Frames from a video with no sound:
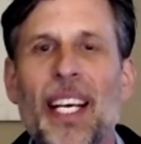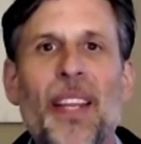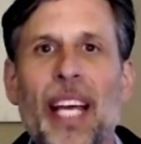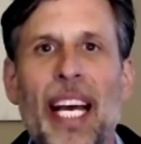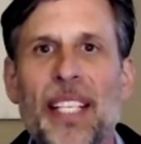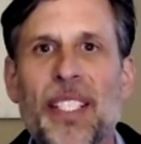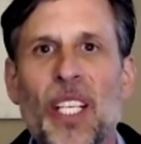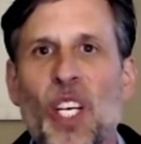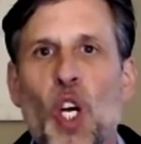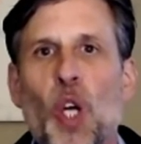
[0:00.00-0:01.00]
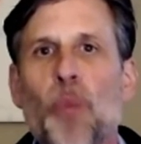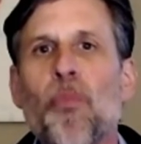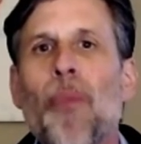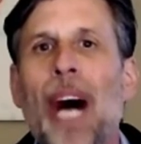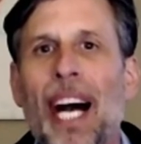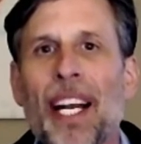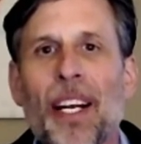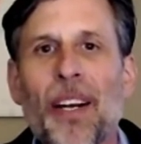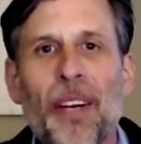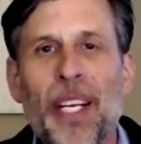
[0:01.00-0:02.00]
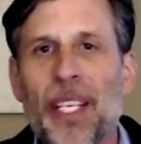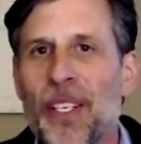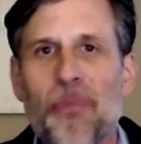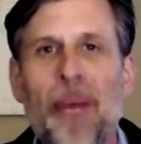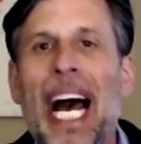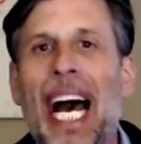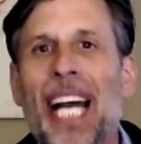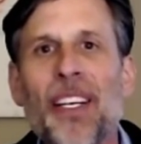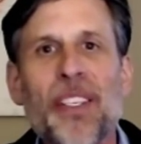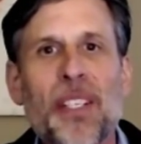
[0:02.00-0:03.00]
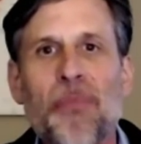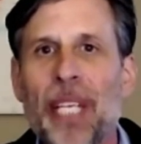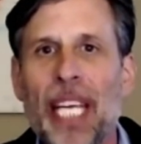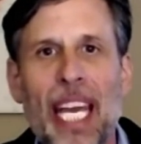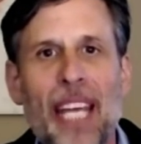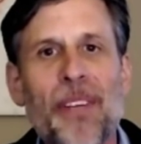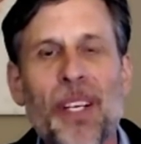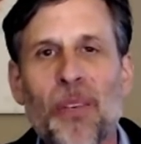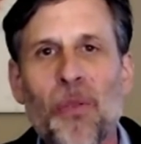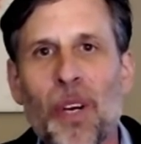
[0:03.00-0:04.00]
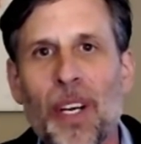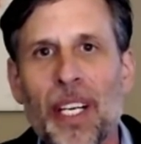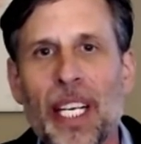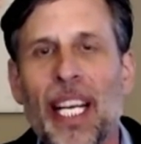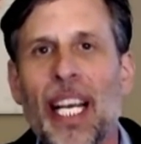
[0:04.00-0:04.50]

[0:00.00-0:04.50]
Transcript: that's monitoring your patterns of behavior and work,